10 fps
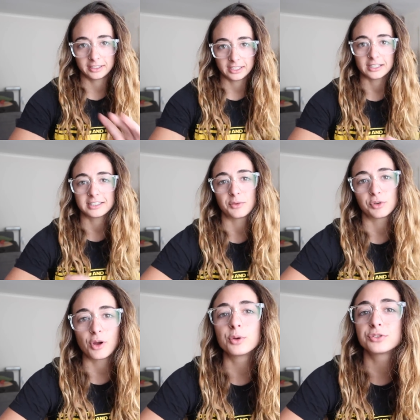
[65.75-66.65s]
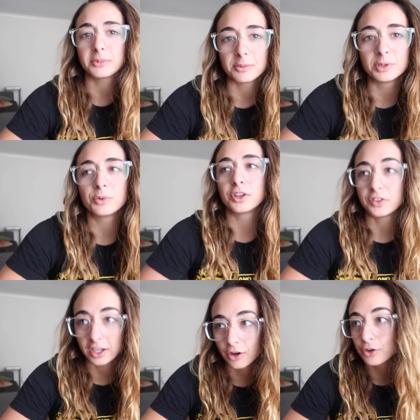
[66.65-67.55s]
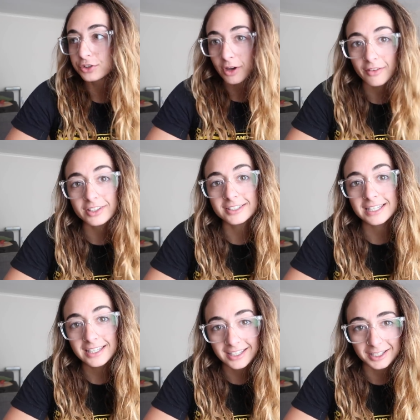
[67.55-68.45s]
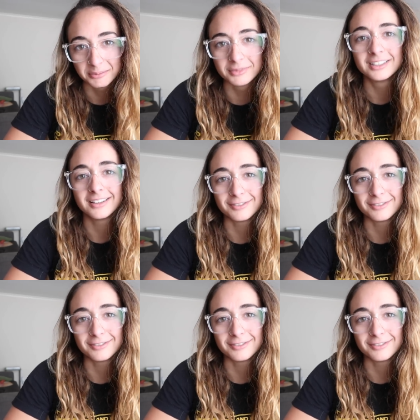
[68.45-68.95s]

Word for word: yes, I will always remind people that they also have a team